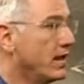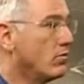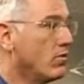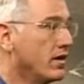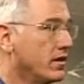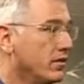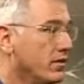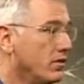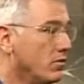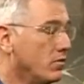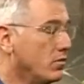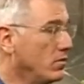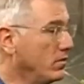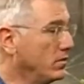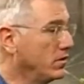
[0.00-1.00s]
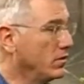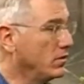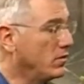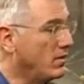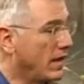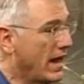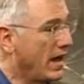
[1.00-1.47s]
You may want to know,
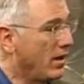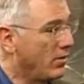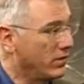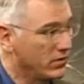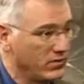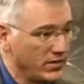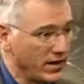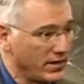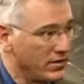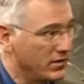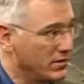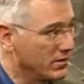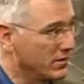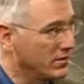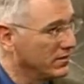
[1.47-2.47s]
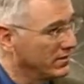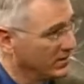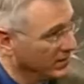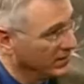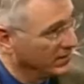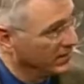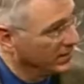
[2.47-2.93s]
how a
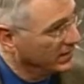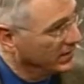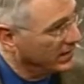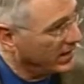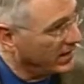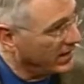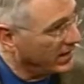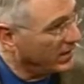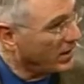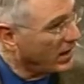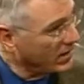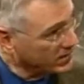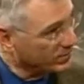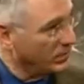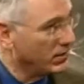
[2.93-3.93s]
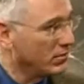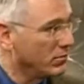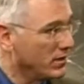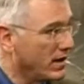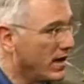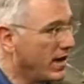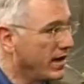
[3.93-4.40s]
secular
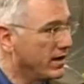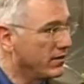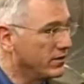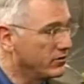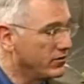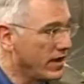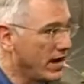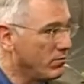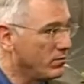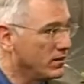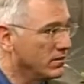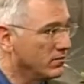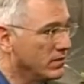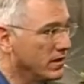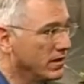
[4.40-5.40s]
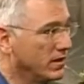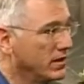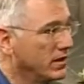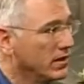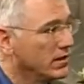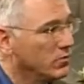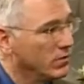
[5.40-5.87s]
hospital would hire a
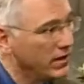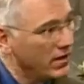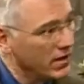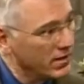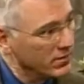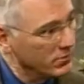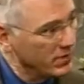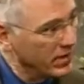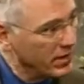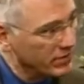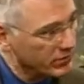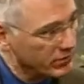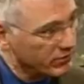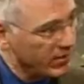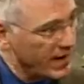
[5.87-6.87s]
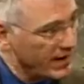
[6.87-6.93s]
chaplain, but we